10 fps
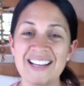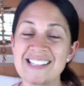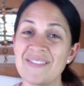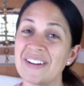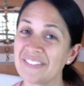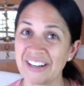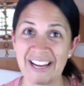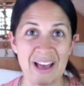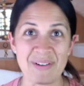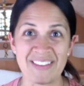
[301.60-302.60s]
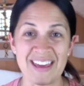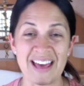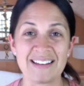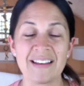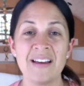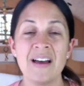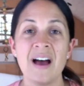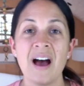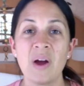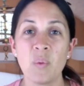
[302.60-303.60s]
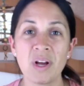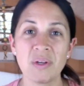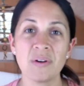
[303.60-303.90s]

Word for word: because I'm going to forget by the end, I want